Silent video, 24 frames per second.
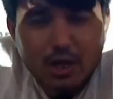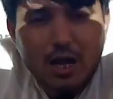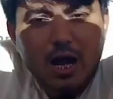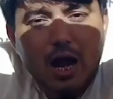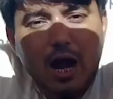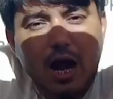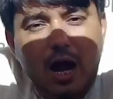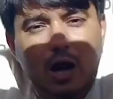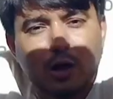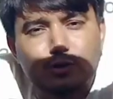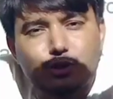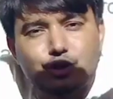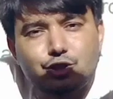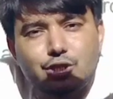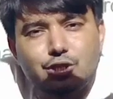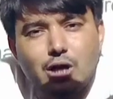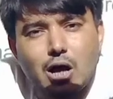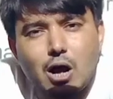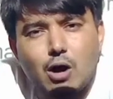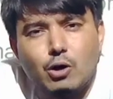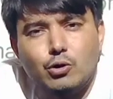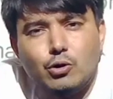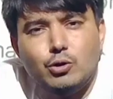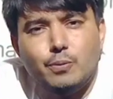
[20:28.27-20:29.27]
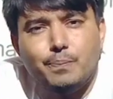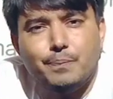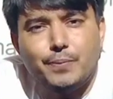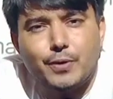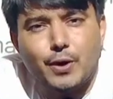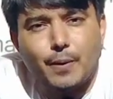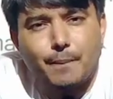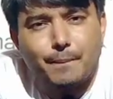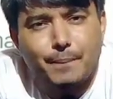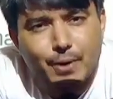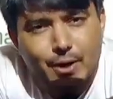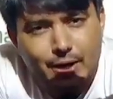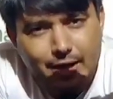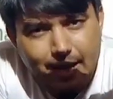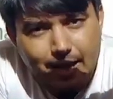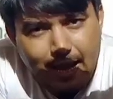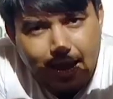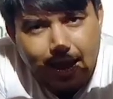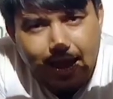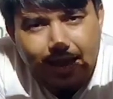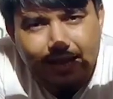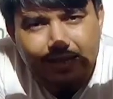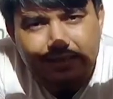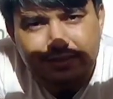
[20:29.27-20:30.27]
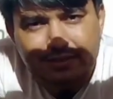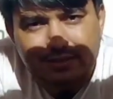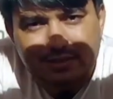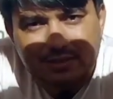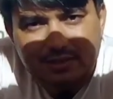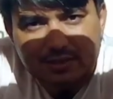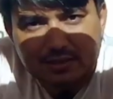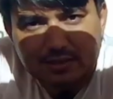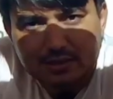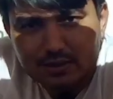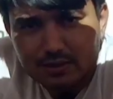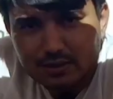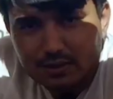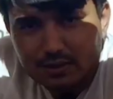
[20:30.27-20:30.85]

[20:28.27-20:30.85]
how sound propagate.